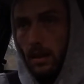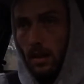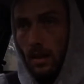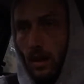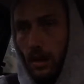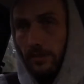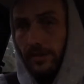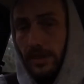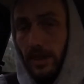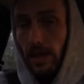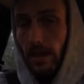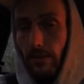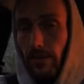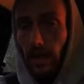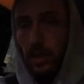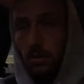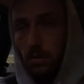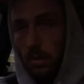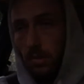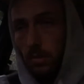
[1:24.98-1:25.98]
obviously if
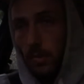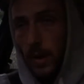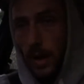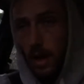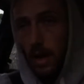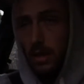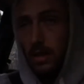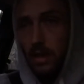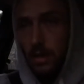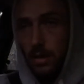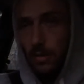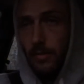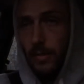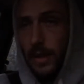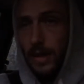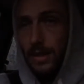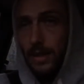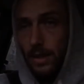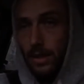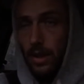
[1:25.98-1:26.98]
that's what's been asked of
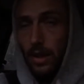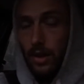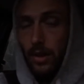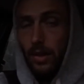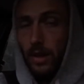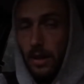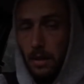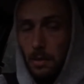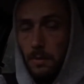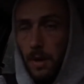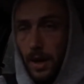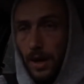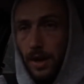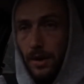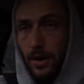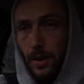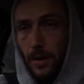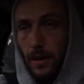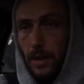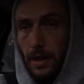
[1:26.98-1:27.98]
me to do, then I'm going to
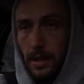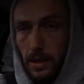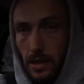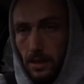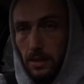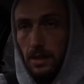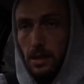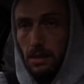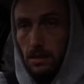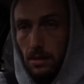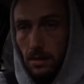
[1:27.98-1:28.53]
do it, because